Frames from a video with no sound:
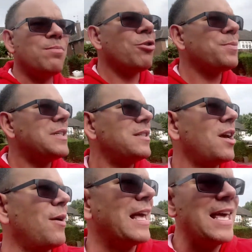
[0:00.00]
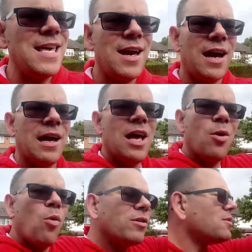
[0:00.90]
properties are going here,
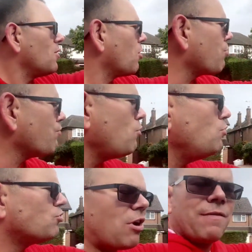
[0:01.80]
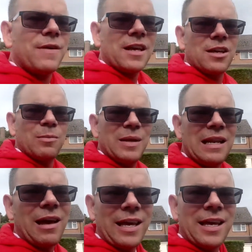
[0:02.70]
what's the through traffic going to be
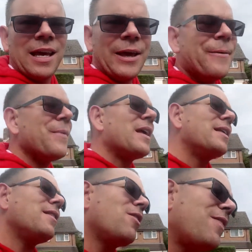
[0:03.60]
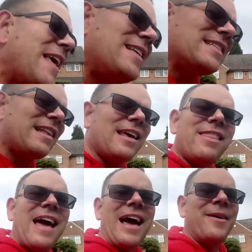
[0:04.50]
like? Things like
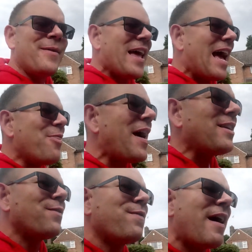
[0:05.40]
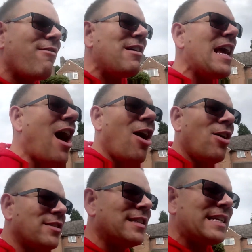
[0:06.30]
that. And that's very
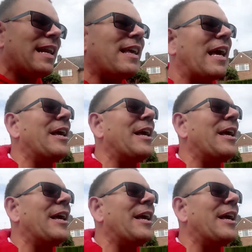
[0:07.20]
hard to delegate.